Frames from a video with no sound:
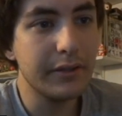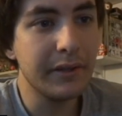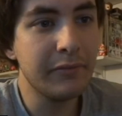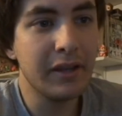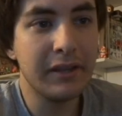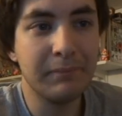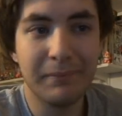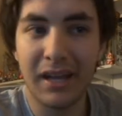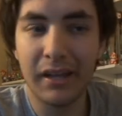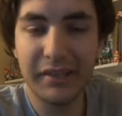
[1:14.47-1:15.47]
If I
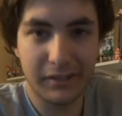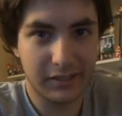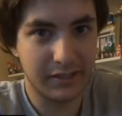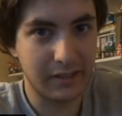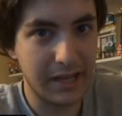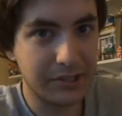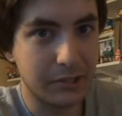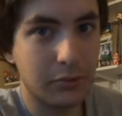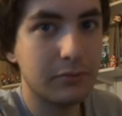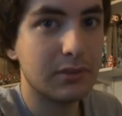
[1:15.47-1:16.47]
constantly glance
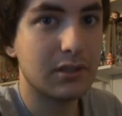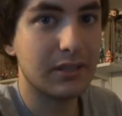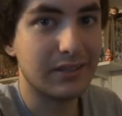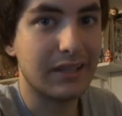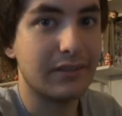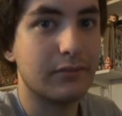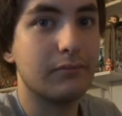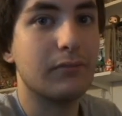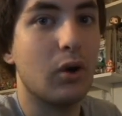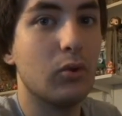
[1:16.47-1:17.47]
over and, like,
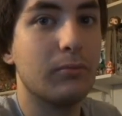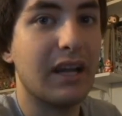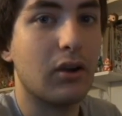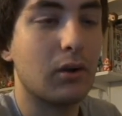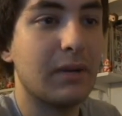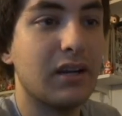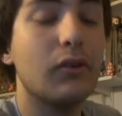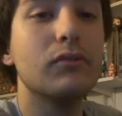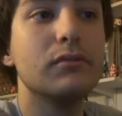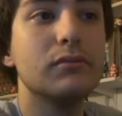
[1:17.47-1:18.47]
hold my arm
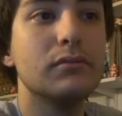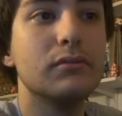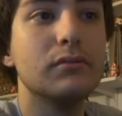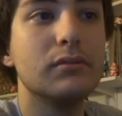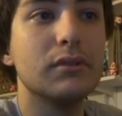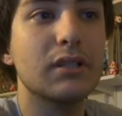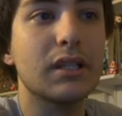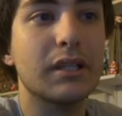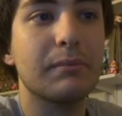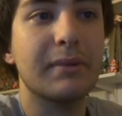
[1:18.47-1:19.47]
out,
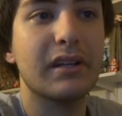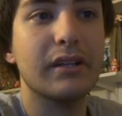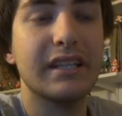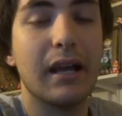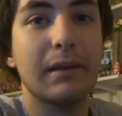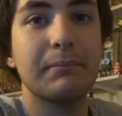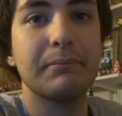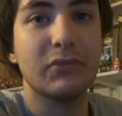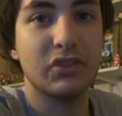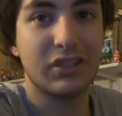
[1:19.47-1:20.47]
it's because
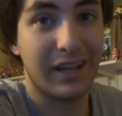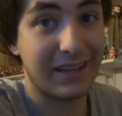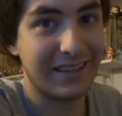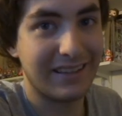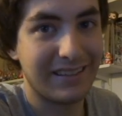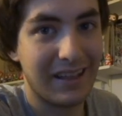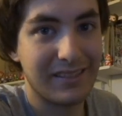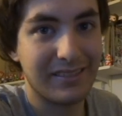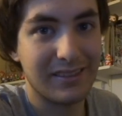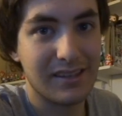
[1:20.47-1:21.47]
I'm checking
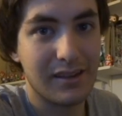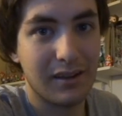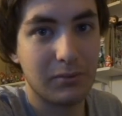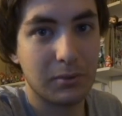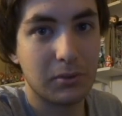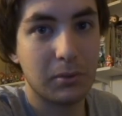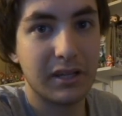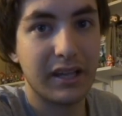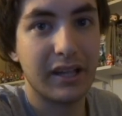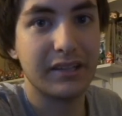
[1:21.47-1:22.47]
that the uh,
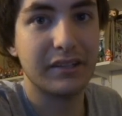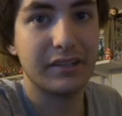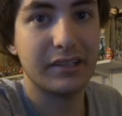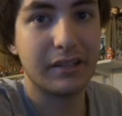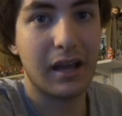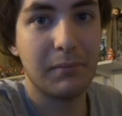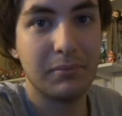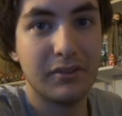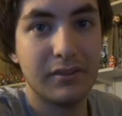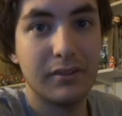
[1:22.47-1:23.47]
recording hasn't
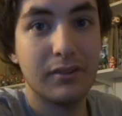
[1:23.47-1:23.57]
stopped.